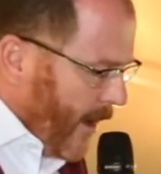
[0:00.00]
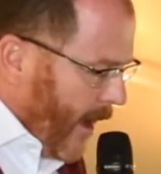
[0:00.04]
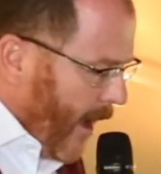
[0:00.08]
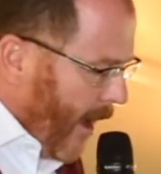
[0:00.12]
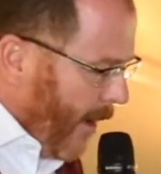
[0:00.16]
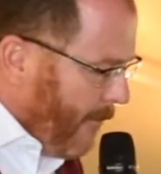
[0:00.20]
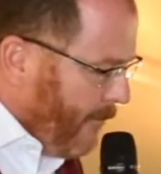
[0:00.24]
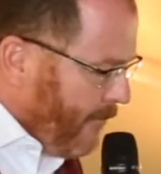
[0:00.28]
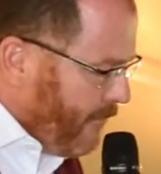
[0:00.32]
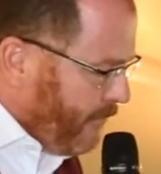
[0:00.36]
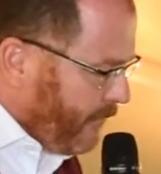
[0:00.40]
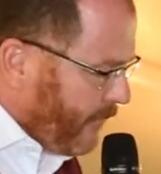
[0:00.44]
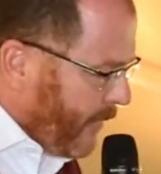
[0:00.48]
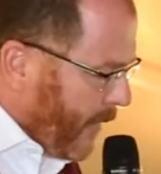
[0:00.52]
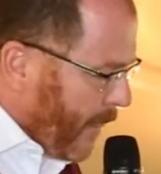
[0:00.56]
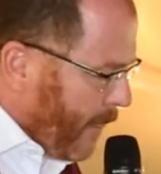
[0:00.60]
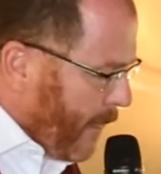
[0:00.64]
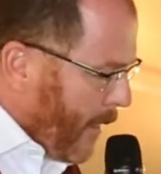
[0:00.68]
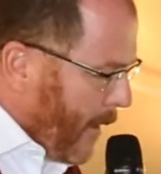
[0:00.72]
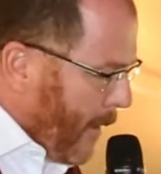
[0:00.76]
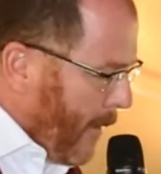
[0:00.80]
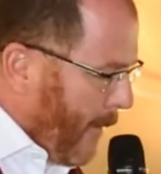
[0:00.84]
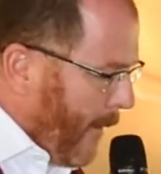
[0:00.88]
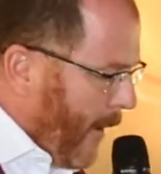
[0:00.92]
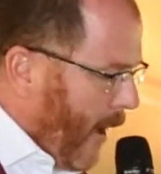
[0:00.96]
I
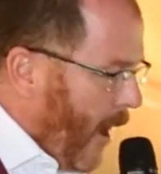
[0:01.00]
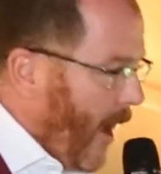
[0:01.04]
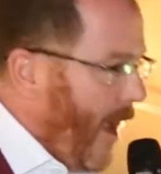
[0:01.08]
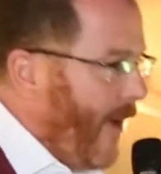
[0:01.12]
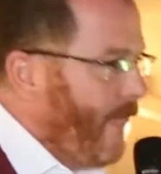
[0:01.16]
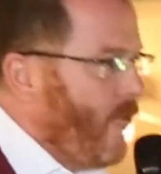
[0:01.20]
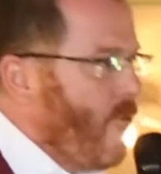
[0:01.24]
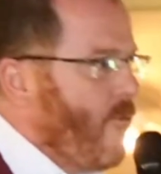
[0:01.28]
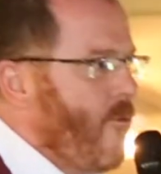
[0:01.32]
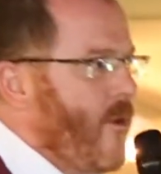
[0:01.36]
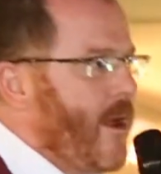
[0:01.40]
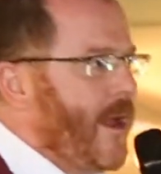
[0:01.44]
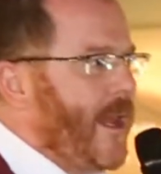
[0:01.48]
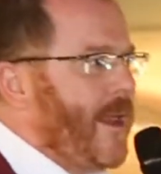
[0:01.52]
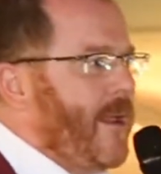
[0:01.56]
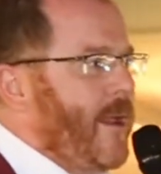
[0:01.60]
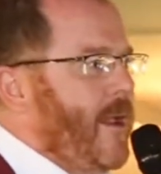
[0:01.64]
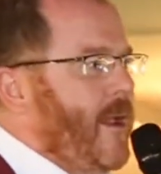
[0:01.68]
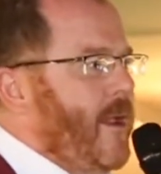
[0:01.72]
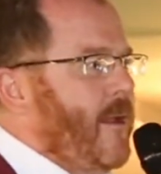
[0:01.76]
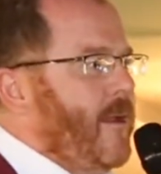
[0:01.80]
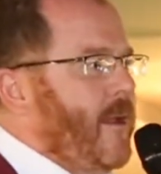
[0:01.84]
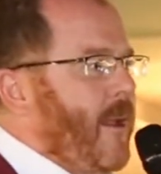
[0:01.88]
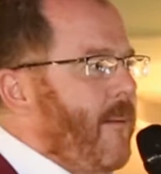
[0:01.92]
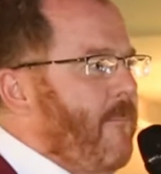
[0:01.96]
have a
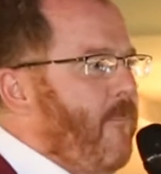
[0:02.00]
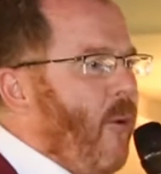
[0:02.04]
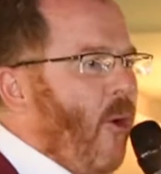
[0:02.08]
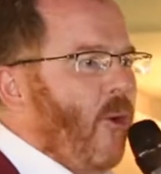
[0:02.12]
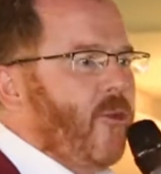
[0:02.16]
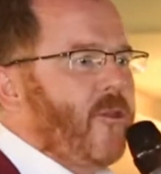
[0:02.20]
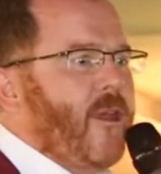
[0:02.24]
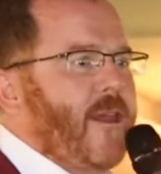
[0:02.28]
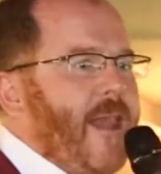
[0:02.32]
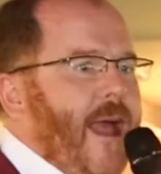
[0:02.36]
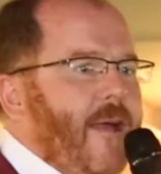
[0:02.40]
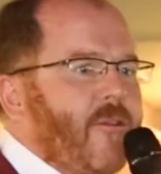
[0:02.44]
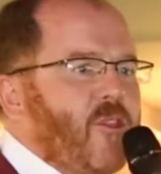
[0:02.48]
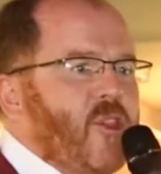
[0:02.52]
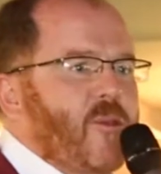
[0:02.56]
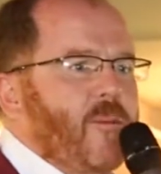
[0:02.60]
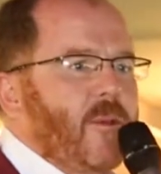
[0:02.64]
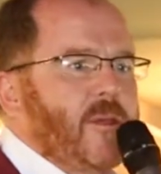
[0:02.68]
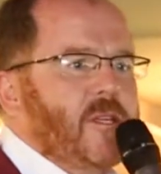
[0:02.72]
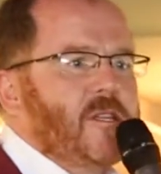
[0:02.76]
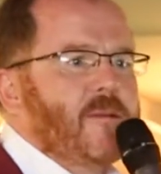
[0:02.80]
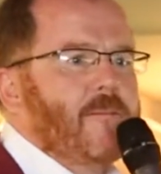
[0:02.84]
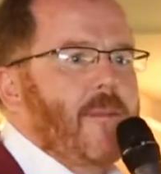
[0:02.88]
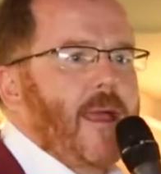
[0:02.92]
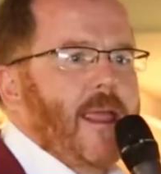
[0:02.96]
really important
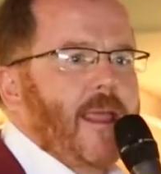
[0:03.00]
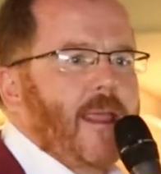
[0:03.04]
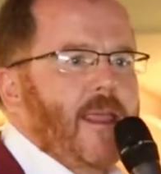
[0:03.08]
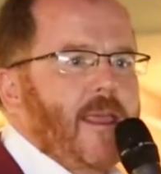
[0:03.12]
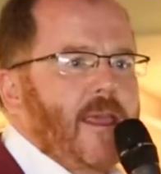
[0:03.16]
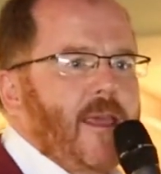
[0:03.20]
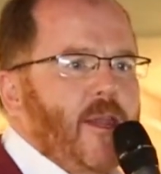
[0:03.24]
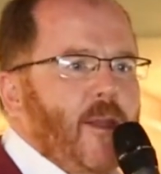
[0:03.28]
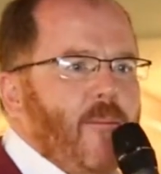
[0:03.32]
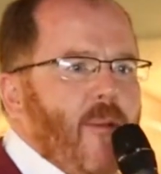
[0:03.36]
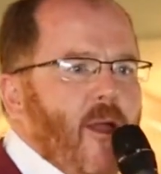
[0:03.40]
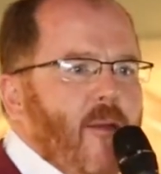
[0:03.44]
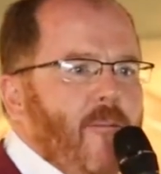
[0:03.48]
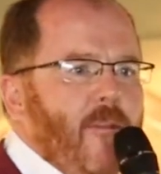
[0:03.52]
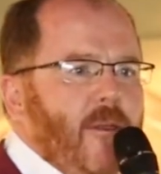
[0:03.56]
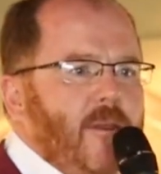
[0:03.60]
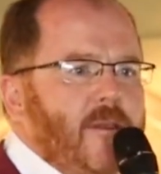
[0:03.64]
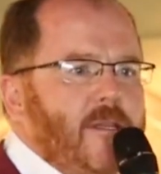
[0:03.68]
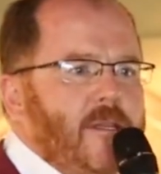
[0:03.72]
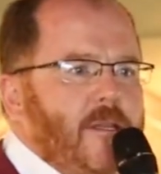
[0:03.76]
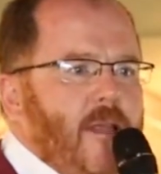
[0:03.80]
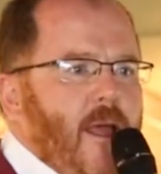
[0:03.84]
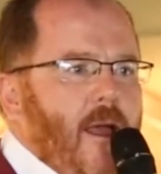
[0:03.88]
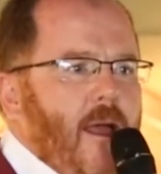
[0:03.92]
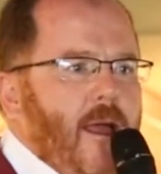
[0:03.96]
announcement to make in a
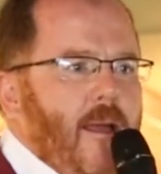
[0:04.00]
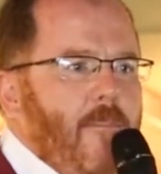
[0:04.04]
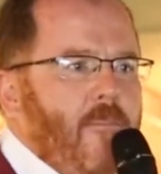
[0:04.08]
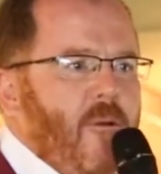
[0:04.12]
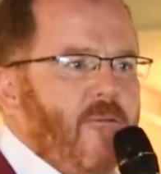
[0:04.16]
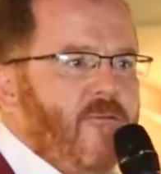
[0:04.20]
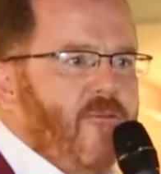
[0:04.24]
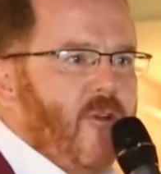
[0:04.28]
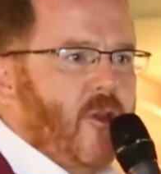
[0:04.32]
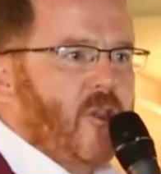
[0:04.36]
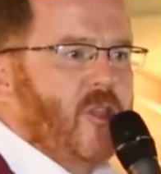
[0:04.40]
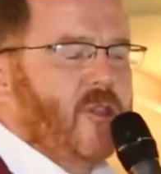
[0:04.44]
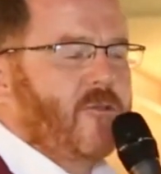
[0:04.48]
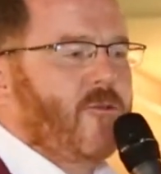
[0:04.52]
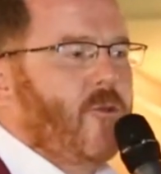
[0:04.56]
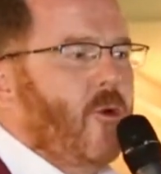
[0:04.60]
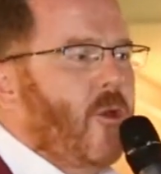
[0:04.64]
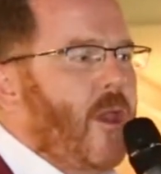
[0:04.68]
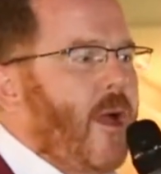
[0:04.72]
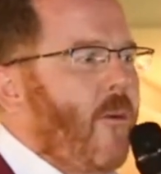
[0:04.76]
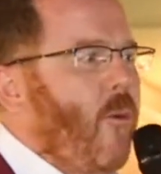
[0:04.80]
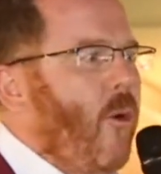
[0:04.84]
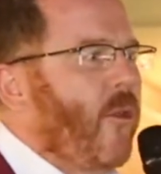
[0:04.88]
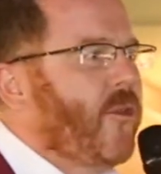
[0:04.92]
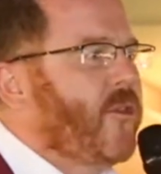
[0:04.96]
moment. But first of
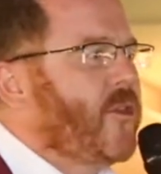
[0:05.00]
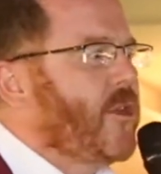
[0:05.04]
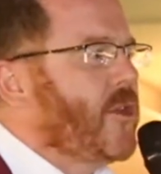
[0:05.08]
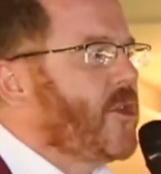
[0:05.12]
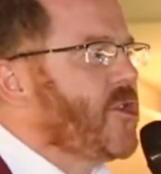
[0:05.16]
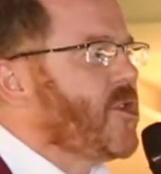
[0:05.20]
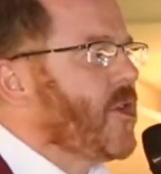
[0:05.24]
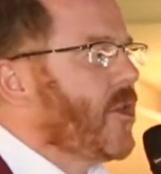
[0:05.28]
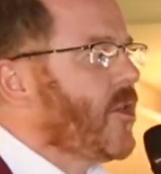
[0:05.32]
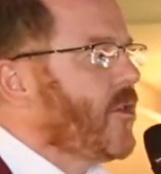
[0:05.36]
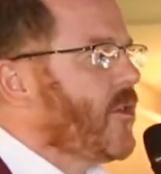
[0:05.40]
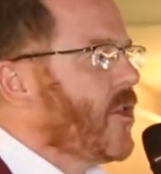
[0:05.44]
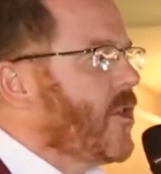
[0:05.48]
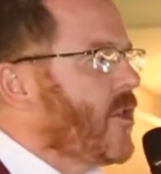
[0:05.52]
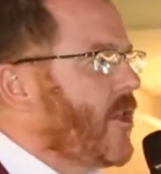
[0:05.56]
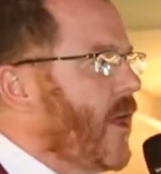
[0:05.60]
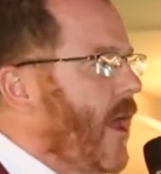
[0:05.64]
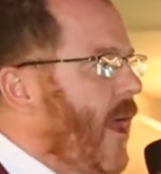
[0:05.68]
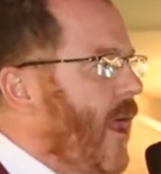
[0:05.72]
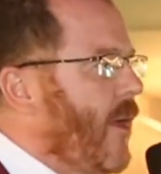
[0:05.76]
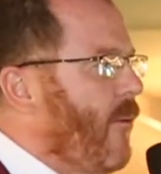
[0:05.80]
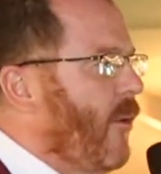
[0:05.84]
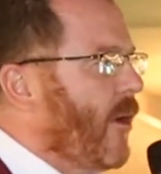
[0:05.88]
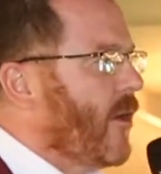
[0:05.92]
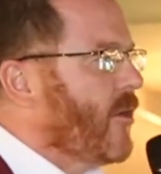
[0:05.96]
all, I wanted just to
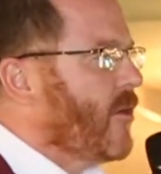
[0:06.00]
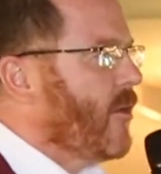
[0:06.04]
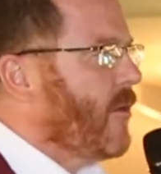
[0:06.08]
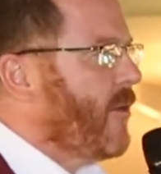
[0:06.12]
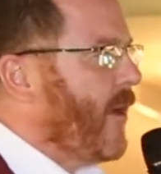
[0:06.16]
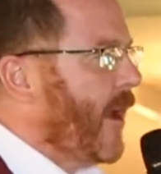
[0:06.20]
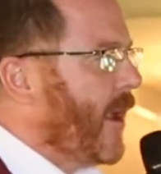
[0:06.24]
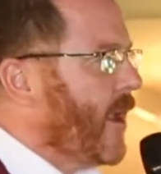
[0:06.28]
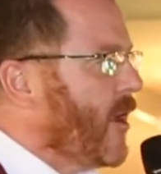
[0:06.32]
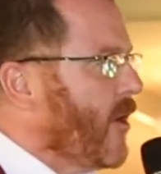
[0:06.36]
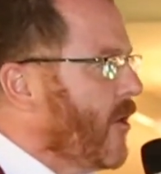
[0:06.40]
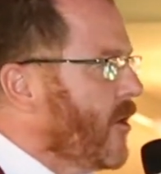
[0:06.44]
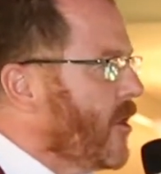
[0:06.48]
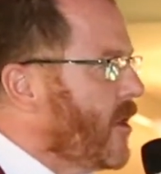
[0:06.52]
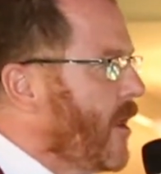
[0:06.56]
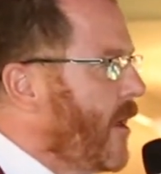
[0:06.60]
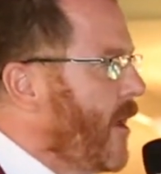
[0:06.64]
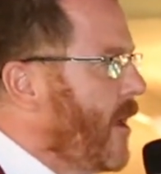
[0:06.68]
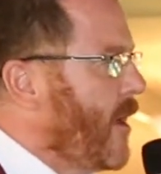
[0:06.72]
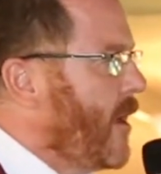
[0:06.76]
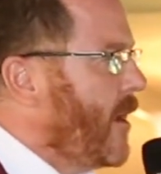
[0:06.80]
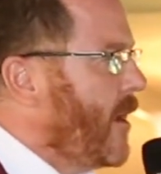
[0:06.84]
say one or two thank yous.